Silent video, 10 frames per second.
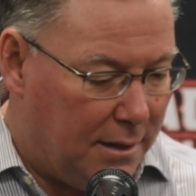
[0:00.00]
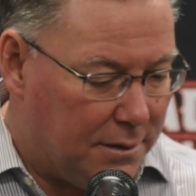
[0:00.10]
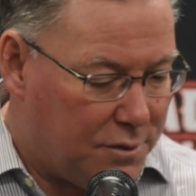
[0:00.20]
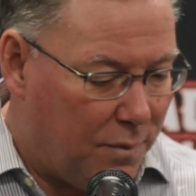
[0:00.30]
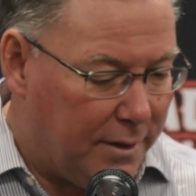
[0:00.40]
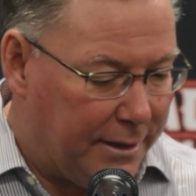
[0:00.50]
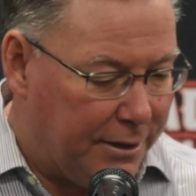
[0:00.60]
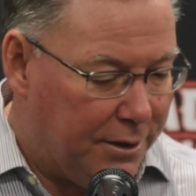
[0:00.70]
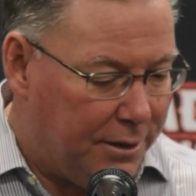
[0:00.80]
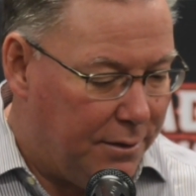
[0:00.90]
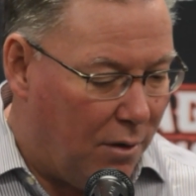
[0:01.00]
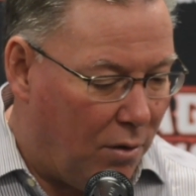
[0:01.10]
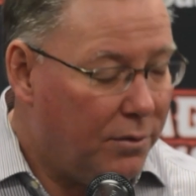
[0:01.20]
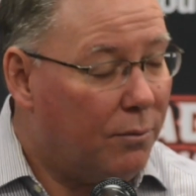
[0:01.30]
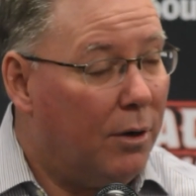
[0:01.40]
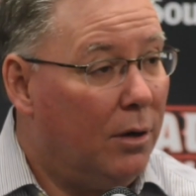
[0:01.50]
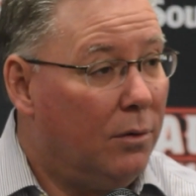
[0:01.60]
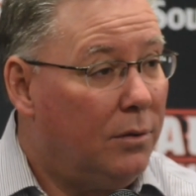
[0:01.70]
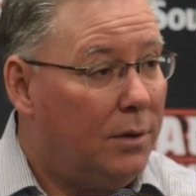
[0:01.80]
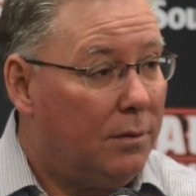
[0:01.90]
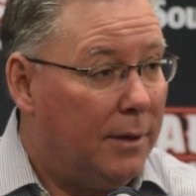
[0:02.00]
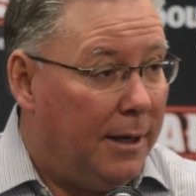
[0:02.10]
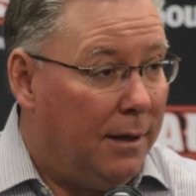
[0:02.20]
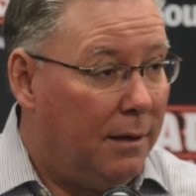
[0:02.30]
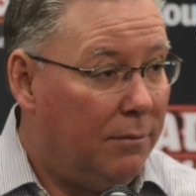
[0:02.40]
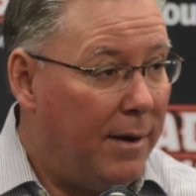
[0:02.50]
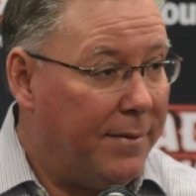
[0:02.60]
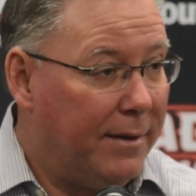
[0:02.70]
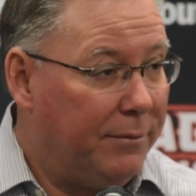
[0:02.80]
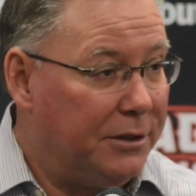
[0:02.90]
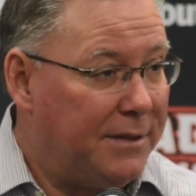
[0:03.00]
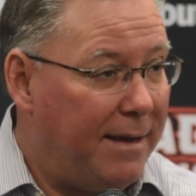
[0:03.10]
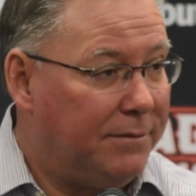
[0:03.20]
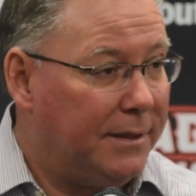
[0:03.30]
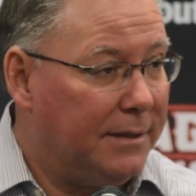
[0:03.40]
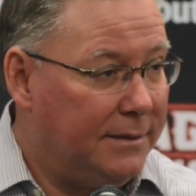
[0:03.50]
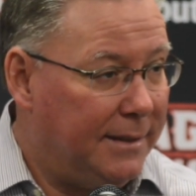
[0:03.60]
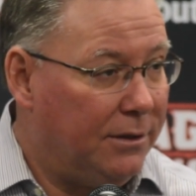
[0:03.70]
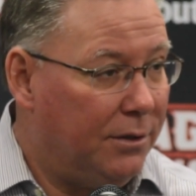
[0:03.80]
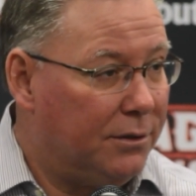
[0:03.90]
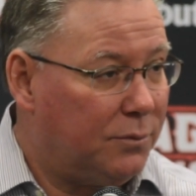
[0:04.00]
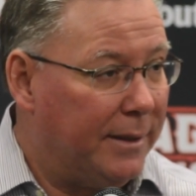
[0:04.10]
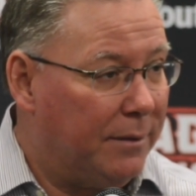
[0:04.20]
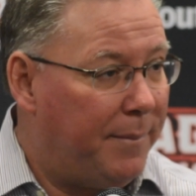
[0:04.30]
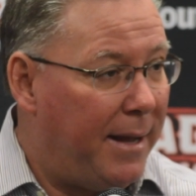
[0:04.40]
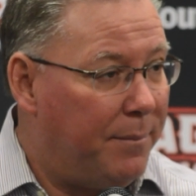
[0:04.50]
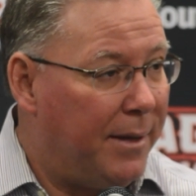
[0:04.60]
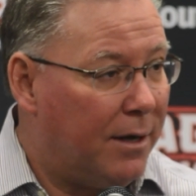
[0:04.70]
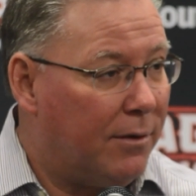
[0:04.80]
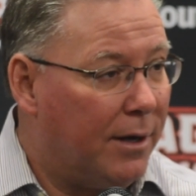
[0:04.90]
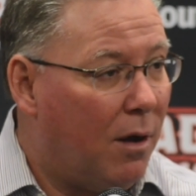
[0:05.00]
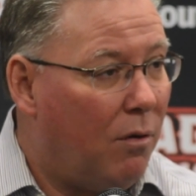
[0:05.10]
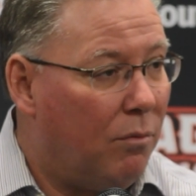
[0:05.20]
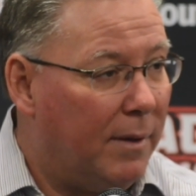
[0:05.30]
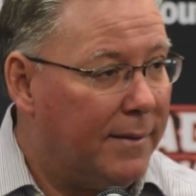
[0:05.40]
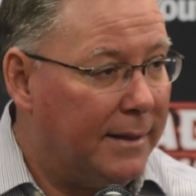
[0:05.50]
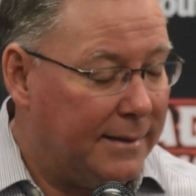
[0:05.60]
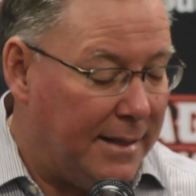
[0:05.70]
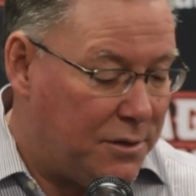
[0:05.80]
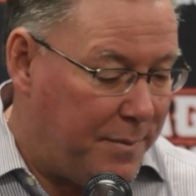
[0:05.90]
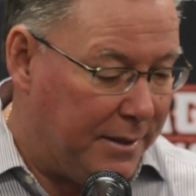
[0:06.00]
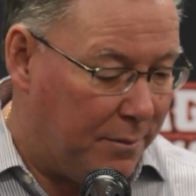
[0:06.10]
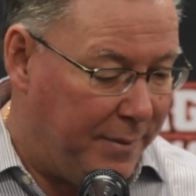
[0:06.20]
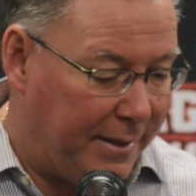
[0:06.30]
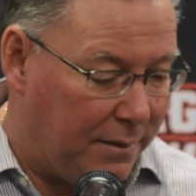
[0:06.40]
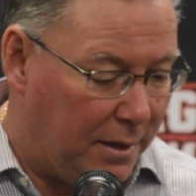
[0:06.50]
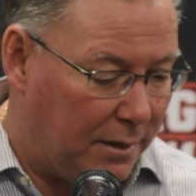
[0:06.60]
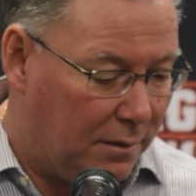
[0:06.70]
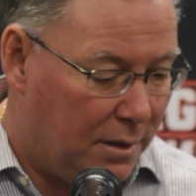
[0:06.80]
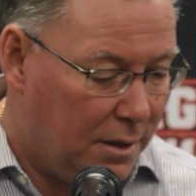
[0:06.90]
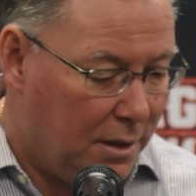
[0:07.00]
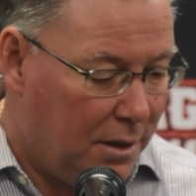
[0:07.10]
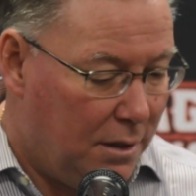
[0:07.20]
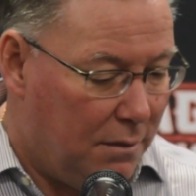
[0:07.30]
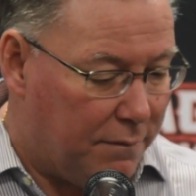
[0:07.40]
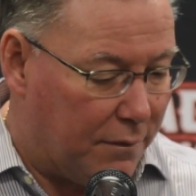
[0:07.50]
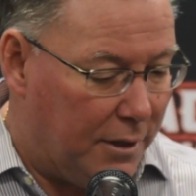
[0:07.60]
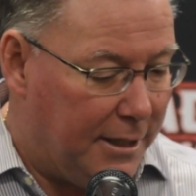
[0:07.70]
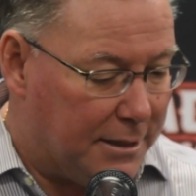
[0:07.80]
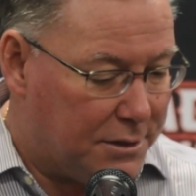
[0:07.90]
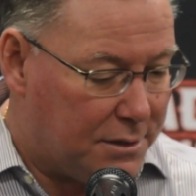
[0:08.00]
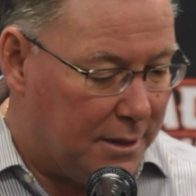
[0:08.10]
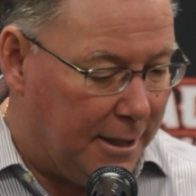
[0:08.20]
swung it good on the road. I think we just have to continue to swing the bat better at home. I think that's been the big thing for us